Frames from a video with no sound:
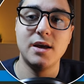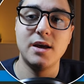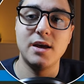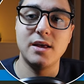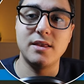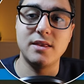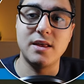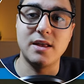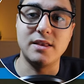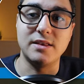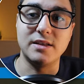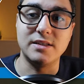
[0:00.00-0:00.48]

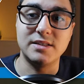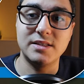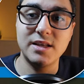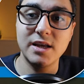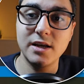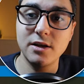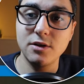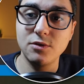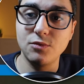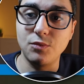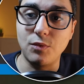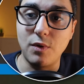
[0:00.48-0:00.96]
And then the
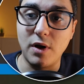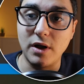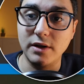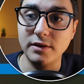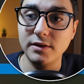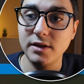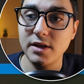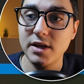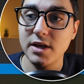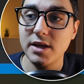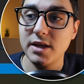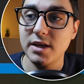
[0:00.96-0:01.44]
second
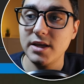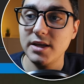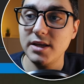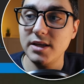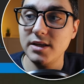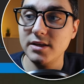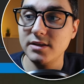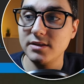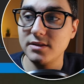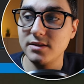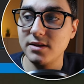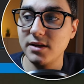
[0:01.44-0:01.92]
one
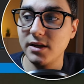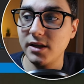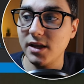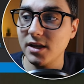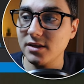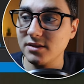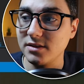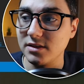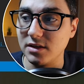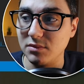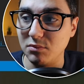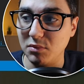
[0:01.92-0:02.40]
is the
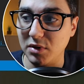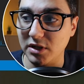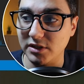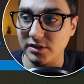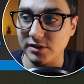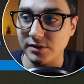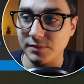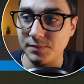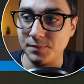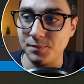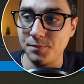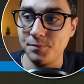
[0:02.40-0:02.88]
cancel
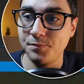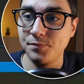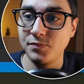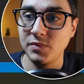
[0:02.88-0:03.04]
button.